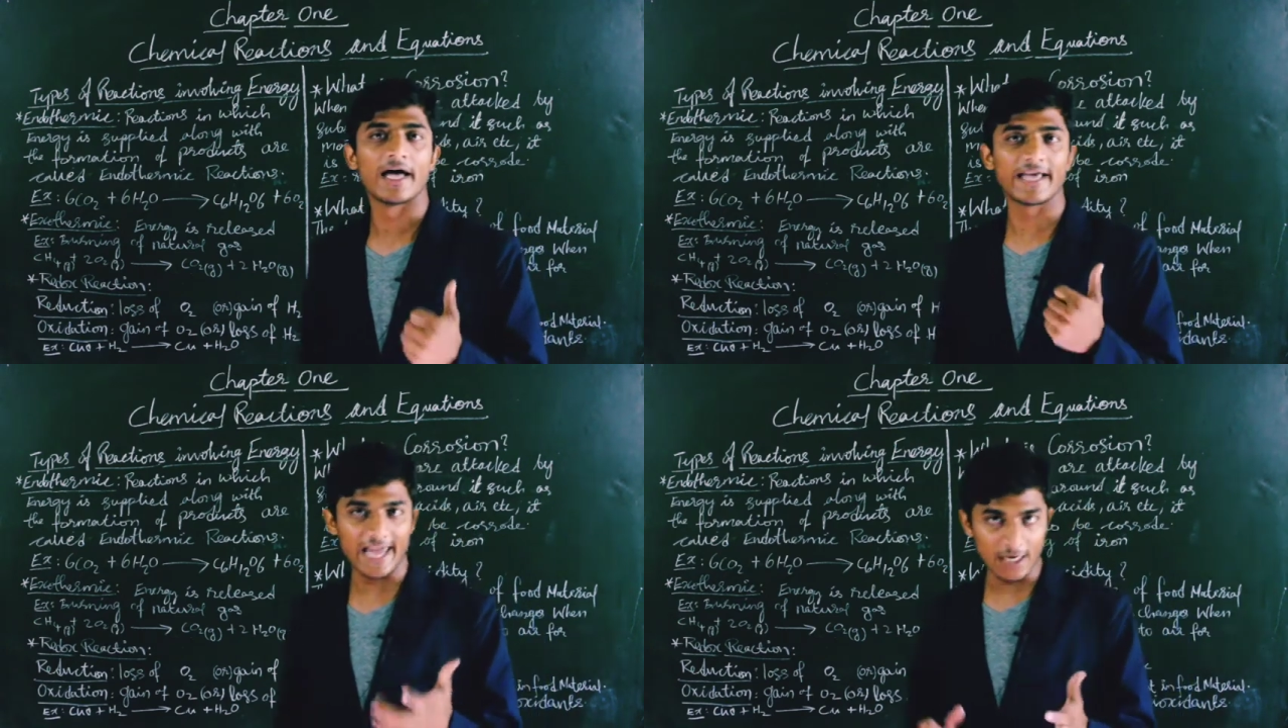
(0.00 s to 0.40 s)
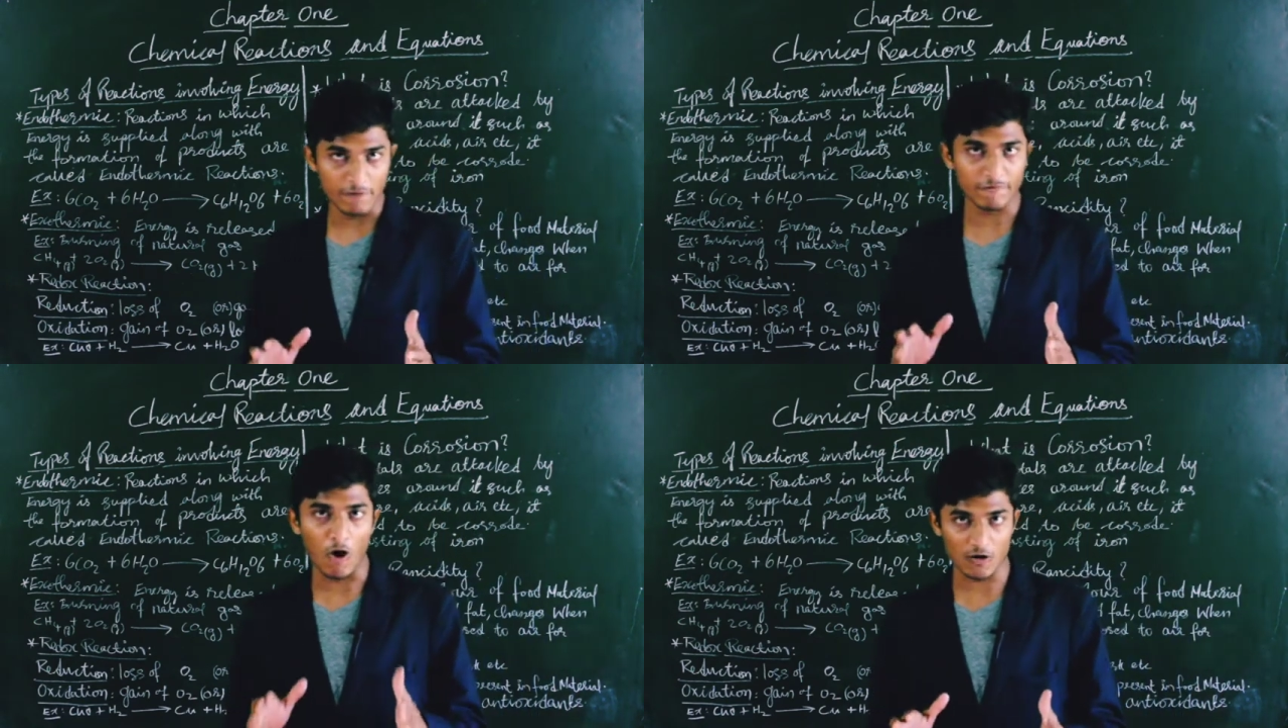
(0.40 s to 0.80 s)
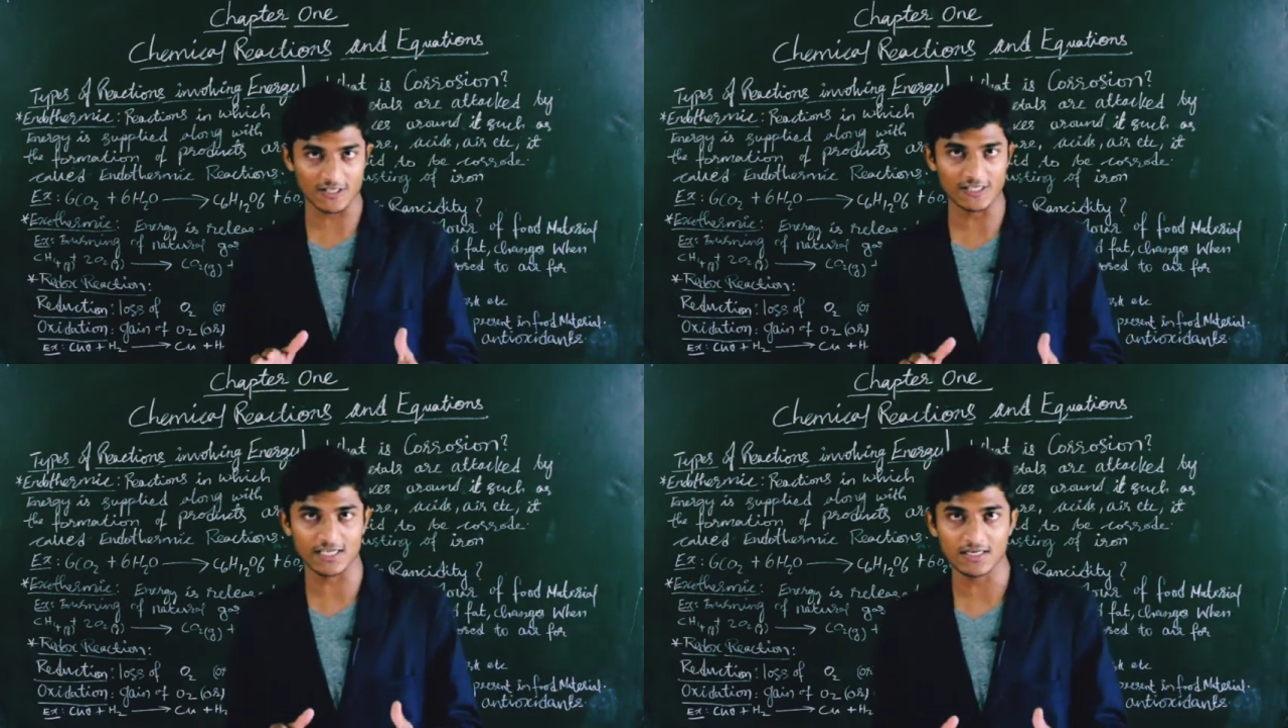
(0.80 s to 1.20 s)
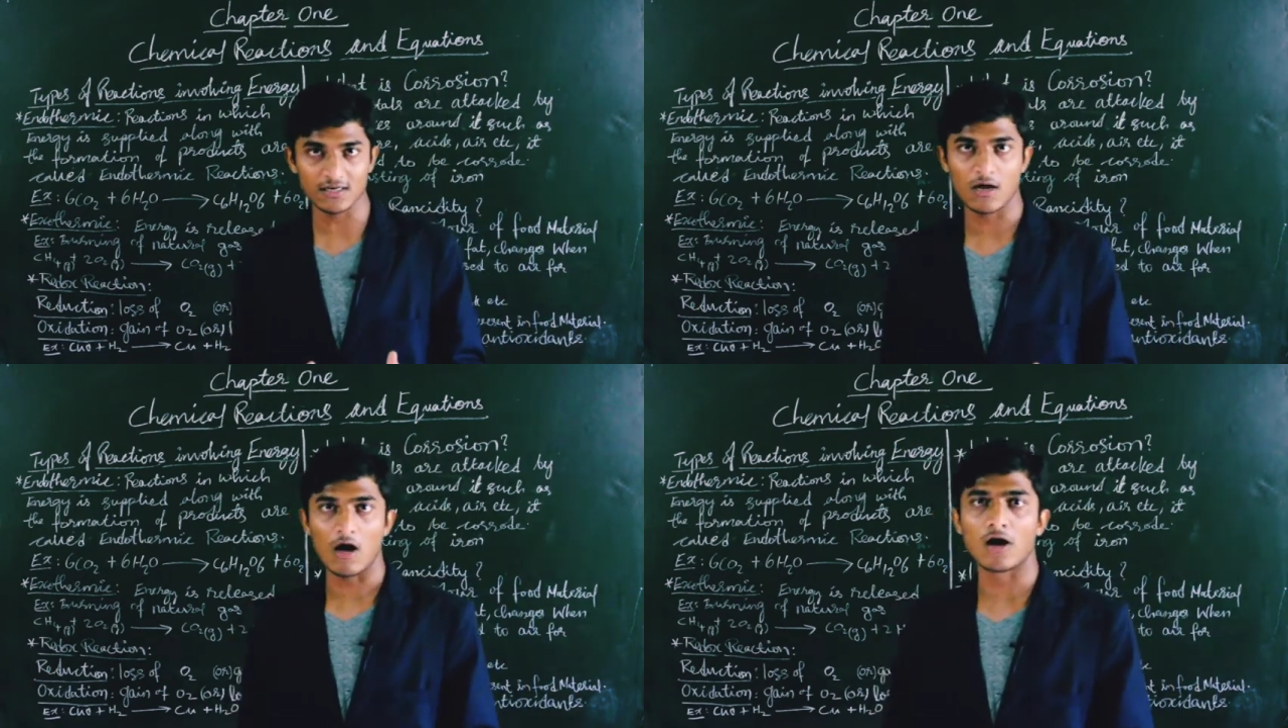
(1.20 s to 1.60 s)
gain of
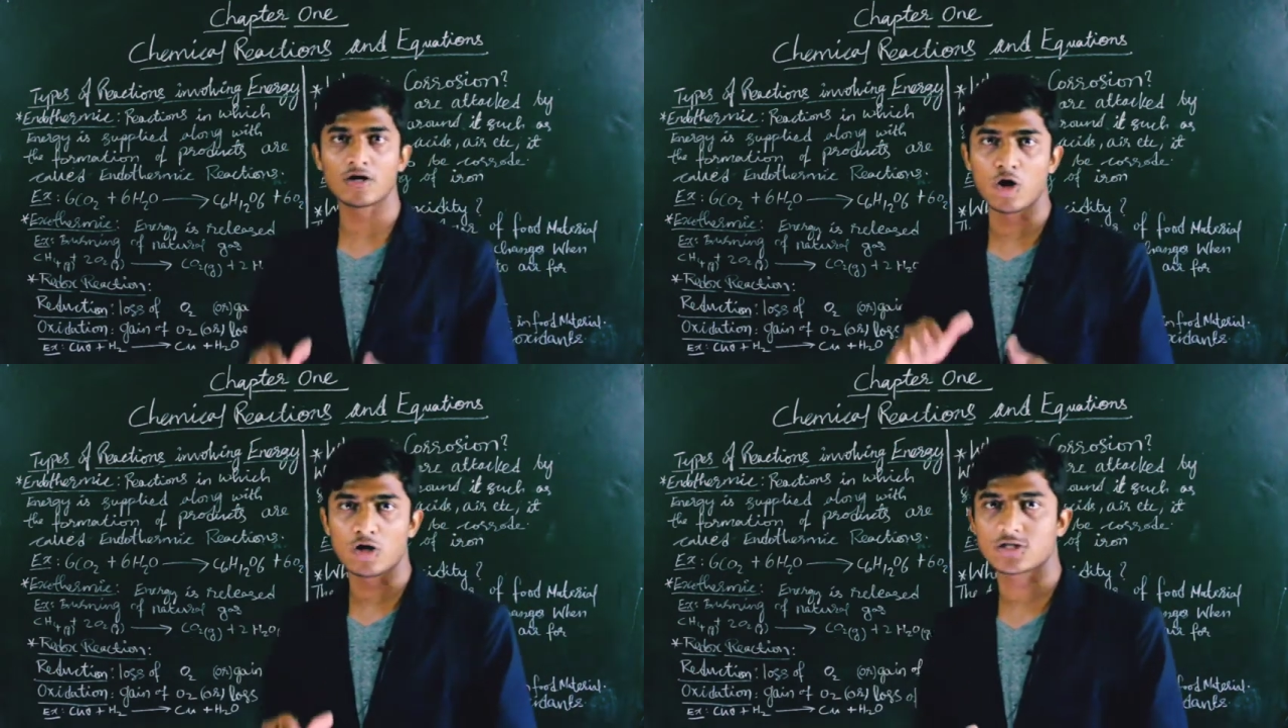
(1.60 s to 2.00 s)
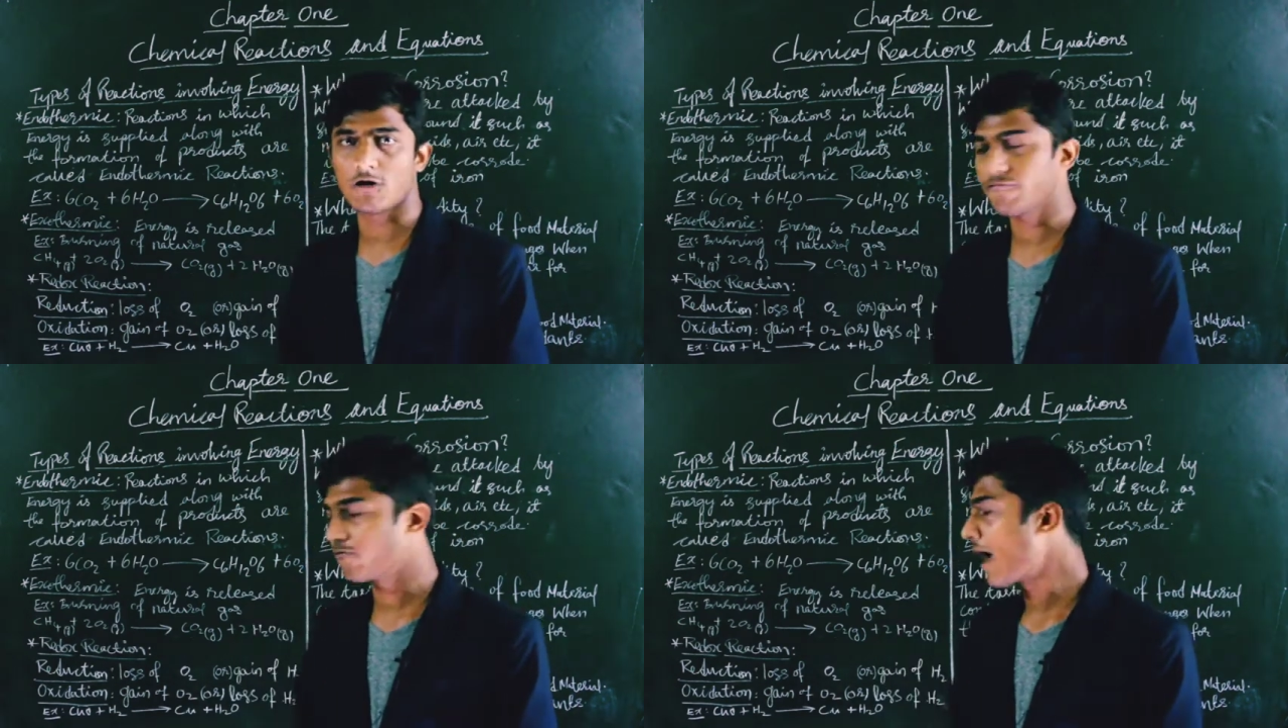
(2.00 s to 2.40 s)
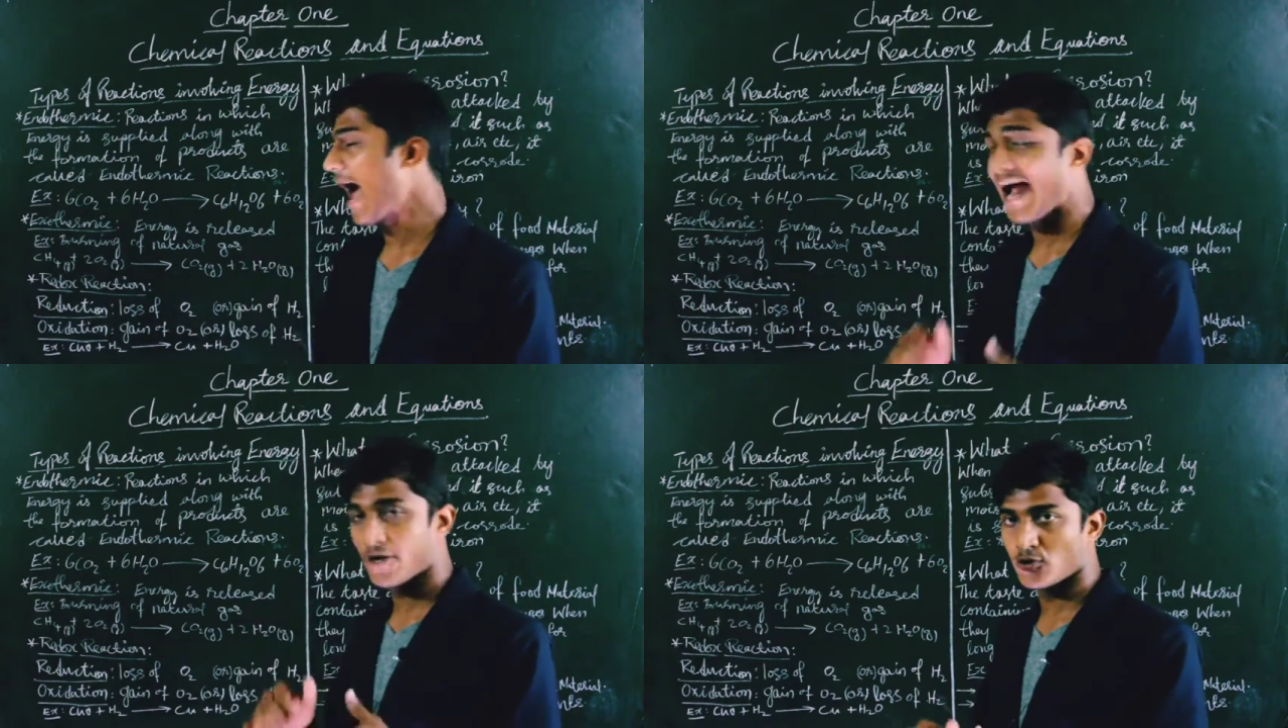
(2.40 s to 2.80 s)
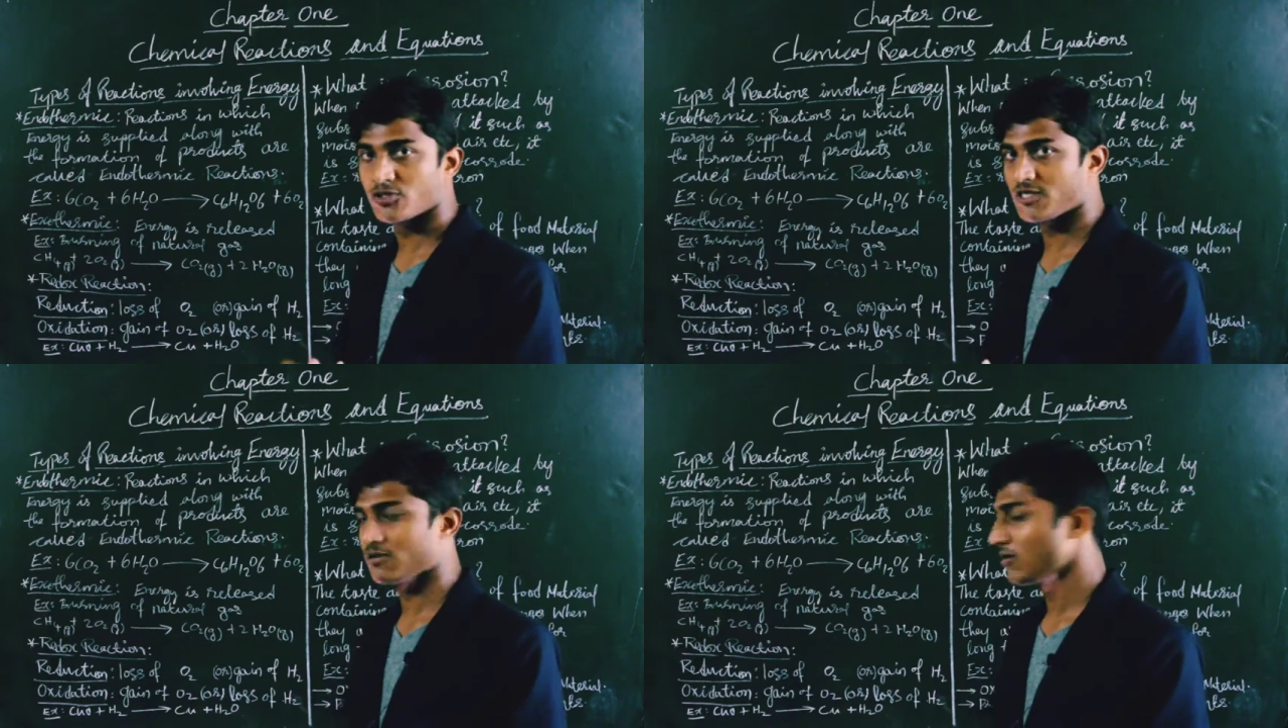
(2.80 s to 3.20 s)
oxygen and loss of
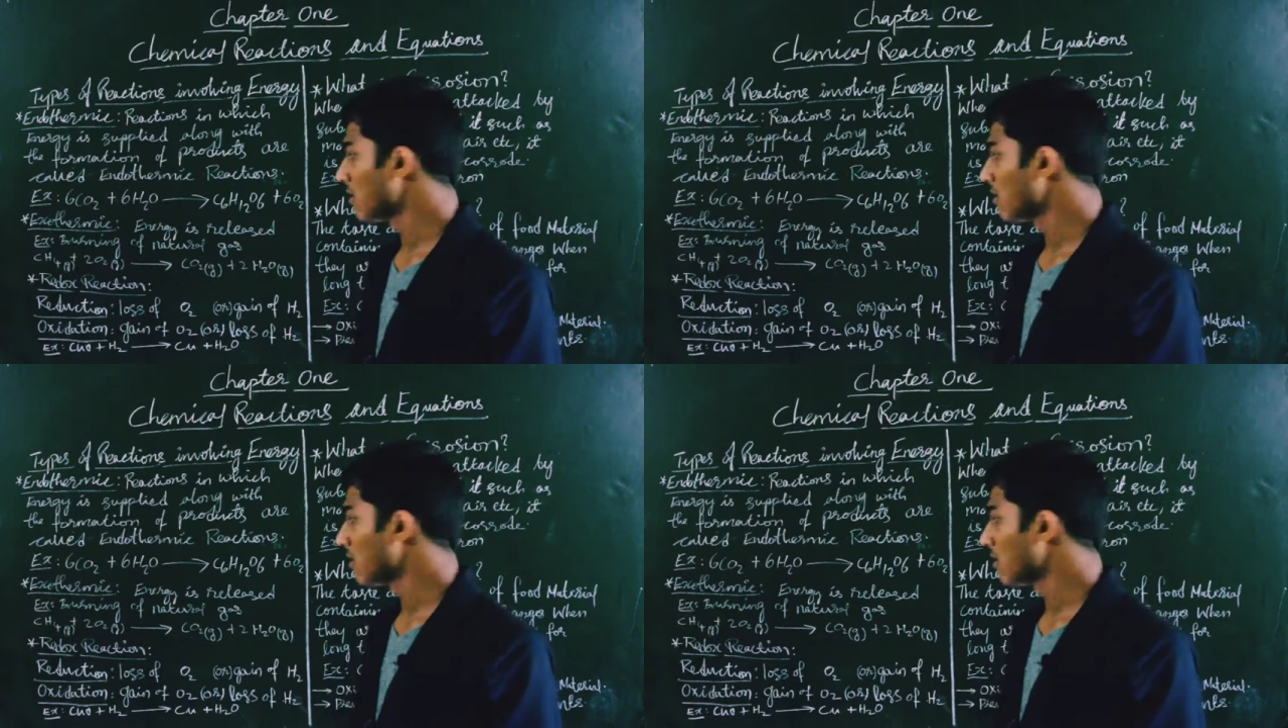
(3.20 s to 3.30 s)
hydrogen.